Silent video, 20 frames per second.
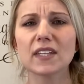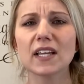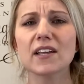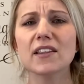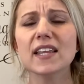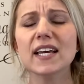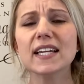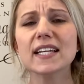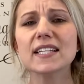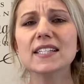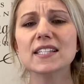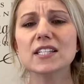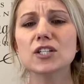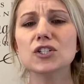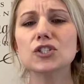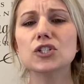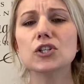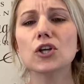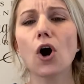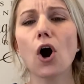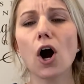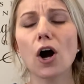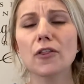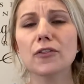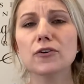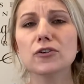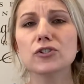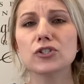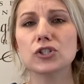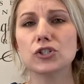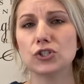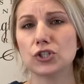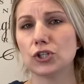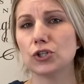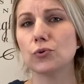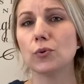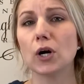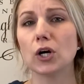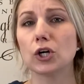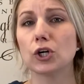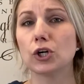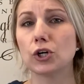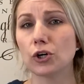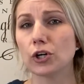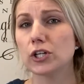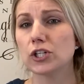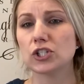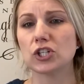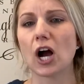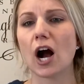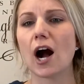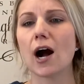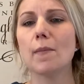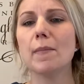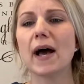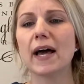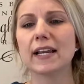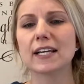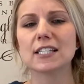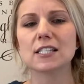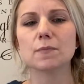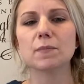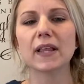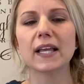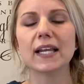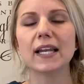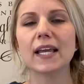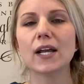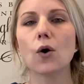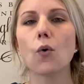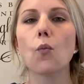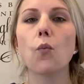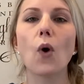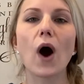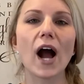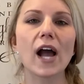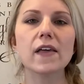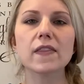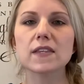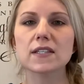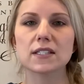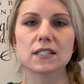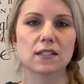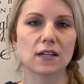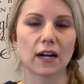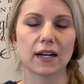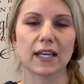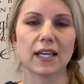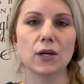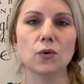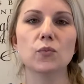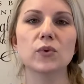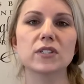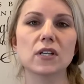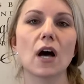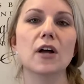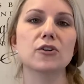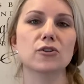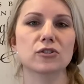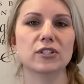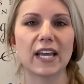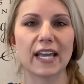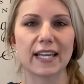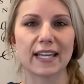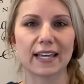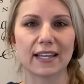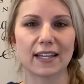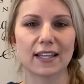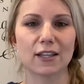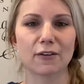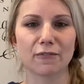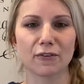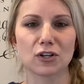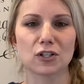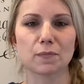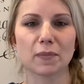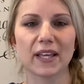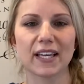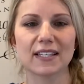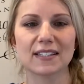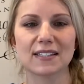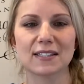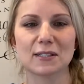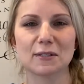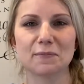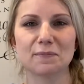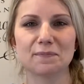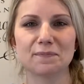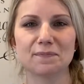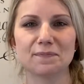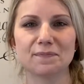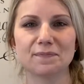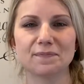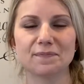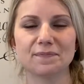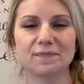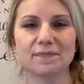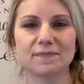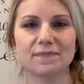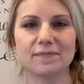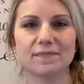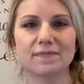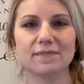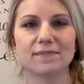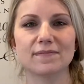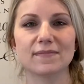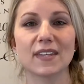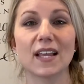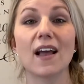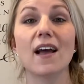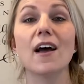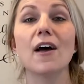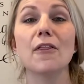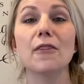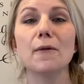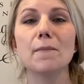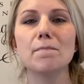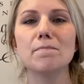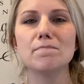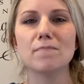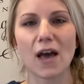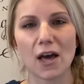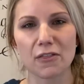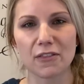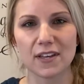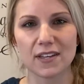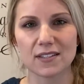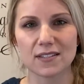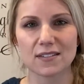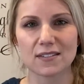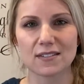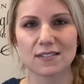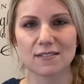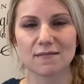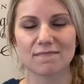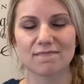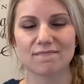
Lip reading: That is, do the authors do a good job at explaining why the study was undertaken in the first place? The methods.